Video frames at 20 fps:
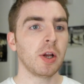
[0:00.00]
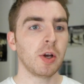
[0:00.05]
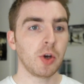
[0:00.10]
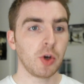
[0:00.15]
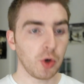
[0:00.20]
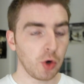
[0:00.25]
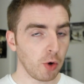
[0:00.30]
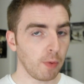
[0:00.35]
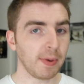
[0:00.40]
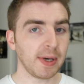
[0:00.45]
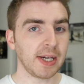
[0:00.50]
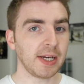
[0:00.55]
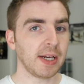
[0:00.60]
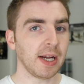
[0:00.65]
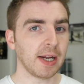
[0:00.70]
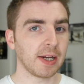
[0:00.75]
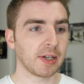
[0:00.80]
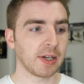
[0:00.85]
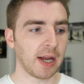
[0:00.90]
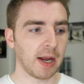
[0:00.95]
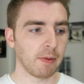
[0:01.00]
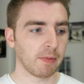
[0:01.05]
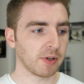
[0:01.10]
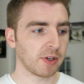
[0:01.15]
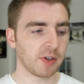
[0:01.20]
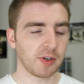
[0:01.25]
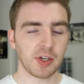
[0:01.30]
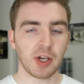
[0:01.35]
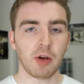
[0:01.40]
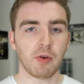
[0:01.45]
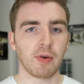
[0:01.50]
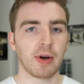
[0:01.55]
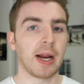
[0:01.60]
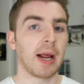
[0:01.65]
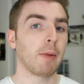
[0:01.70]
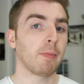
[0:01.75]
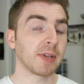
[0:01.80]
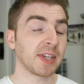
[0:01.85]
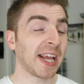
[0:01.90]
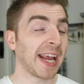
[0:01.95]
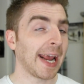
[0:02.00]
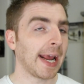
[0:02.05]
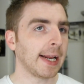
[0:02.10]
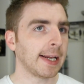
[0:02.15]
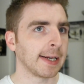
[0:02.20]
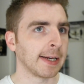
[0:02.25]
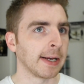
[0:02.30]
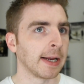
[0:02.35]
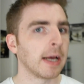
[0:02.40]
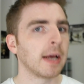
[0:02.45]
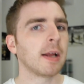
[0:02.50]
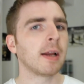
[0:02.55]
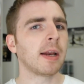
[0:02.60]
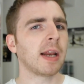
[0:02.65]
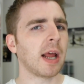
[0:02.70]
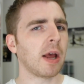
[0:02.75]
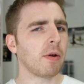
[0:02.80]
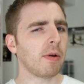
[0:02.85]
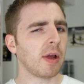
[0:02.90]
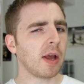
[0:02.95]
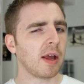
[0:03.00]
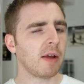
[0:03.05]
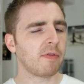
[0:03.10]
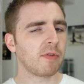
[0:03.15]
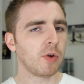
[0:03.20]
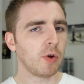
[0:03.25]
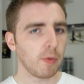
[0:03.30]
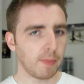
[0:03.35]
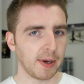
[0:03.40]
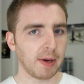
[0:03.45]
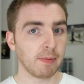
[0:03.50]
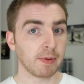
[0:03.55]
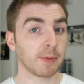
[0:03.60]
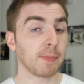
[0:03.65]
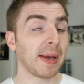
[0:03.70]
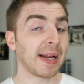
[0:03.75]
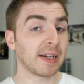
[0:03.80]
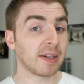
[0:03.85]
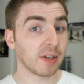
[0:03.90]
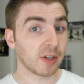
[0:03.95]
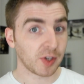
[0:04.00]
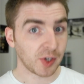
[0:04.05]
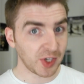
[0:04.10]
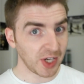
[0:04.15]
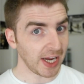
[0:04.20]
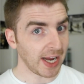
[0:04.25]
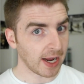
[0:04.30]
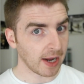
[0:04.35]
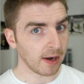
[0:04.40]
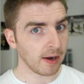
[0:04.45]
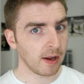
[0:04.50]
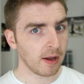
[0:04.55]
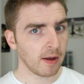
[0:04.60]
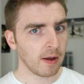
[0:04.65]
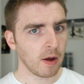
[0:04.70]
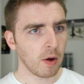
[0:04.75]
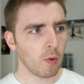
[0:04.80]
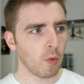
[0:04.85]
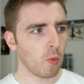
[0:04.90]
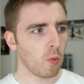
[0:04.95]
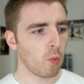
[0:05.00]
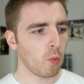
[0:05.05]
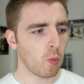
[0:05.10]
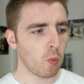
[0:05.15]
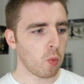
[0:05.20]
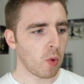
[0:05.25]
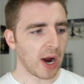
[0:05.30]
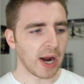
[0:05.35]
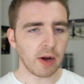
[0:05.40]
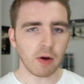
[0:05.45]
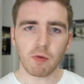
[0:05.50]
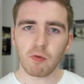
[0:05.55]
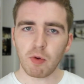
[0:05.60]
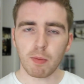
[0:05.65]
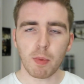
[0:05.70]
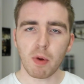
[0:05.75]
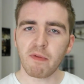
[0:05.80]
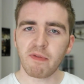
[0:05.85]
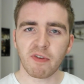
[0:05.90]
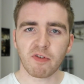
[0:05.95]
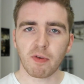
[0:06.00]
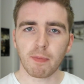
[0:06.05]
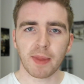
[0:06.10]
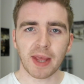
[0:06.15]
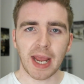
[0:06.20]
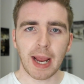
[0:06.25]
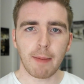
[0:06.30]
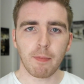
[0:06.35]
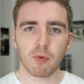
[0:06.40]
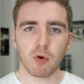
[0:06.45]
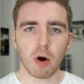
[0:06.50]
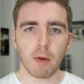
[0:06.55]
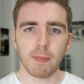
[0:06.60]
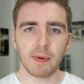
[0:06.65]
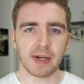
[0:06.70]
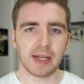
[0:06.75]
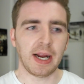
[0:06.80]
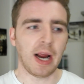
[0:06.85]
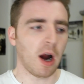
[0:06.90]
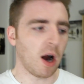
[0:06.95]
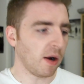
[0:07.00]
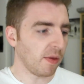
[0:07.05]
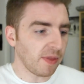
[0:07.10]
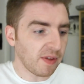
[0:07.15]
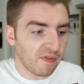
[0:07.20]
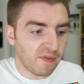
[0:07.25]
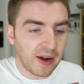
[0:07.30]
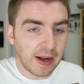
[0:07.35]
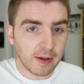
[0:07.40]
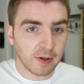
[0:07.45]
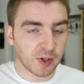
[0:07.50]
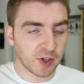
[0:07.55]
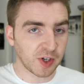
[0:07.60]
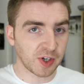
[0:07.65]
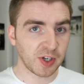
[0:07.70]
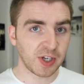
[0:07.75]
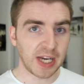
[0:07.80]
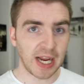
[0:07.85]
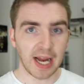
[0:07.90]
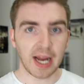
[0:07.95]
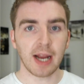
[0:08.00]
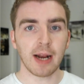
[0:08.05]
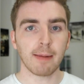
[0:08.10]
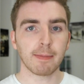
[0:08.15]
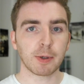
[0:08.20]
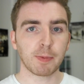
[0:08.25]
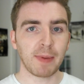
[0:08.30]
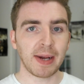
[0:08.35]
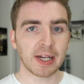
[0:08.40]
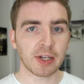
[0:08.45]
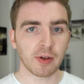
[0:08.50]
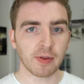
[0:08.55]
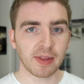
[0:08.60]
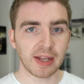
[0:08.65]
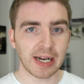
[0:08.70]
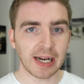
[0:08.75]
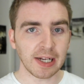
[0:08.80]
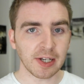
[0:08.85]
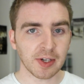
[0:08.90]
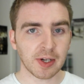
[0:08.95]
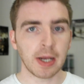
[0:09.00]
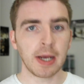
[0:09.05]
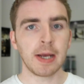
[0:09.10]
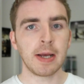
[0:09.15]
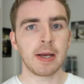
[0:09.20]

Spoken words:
nobody did. It was a secret, it was hidden. Now, if nobody was meant to see it, why not remove it from the game properly? Aren't the files just taking up space on the disk?